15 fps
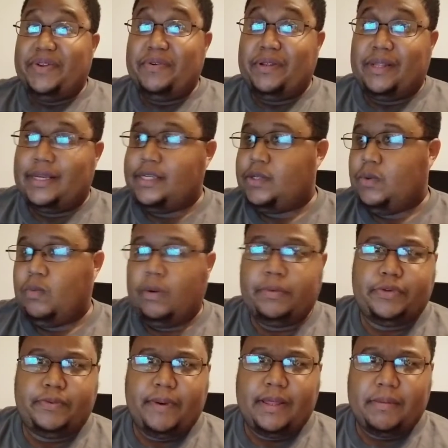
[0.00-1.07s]
new to this, what
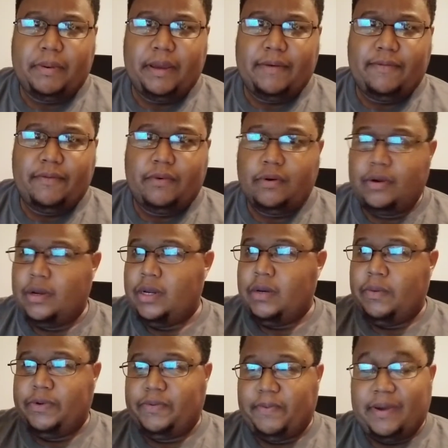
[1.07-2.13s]
would you rather pay for?
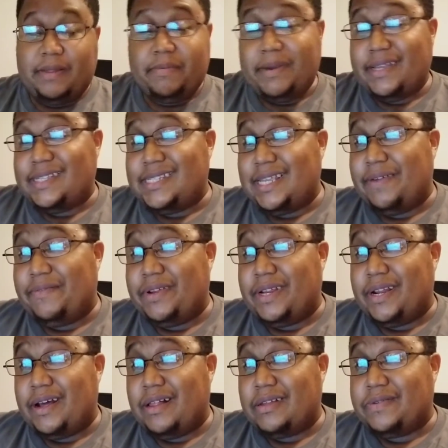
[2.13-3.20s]
Would you rather pay
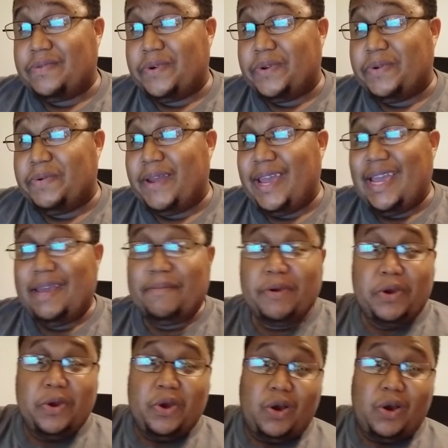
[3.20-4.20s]
$70 for a new game?